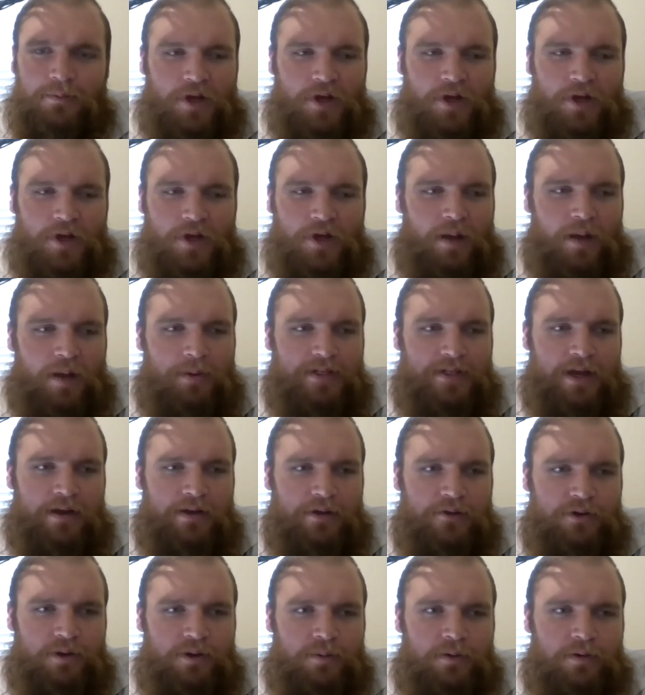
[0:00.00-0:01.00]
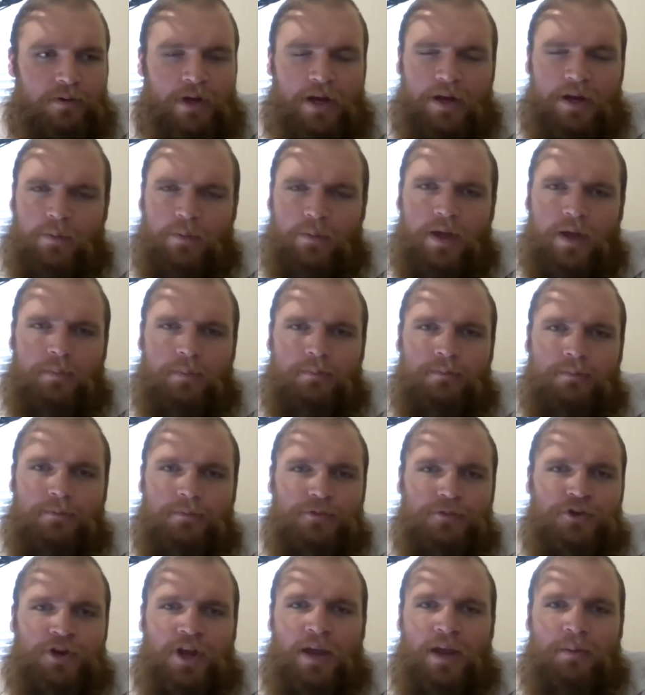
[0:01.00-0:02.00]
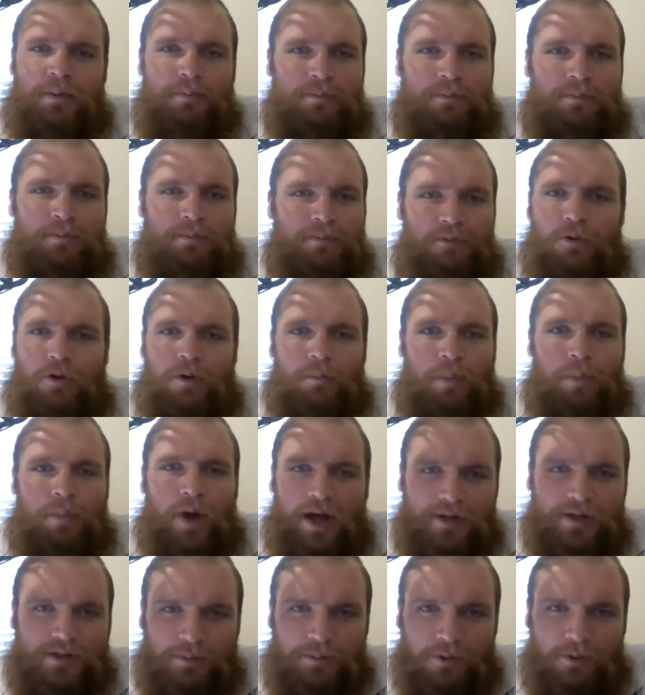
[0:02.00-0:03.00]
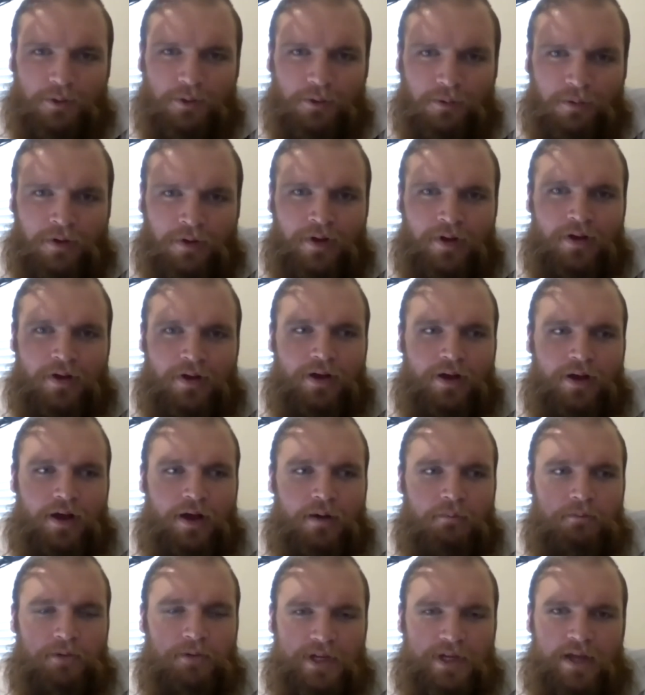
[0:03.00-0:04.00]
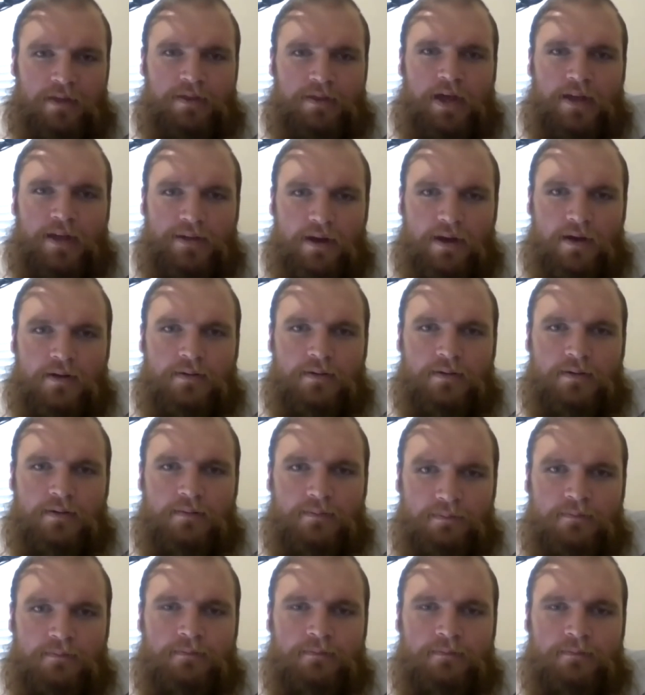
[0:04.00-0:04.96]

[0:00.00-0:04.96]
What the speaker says: So I'm excited to contribute in any way, shape, form possible to get that done.